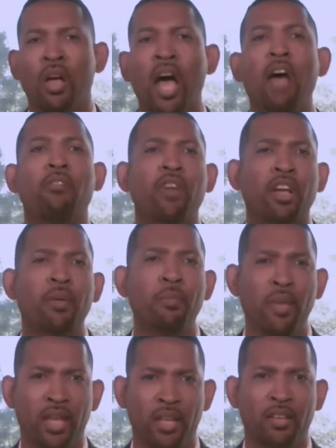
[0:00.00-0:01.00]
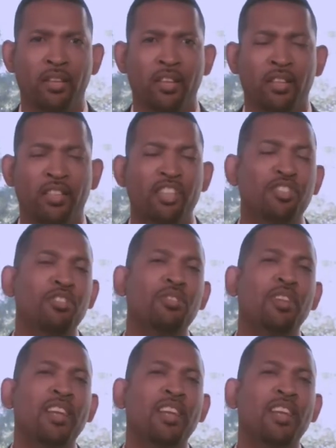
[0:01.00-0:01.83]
I recommend that you do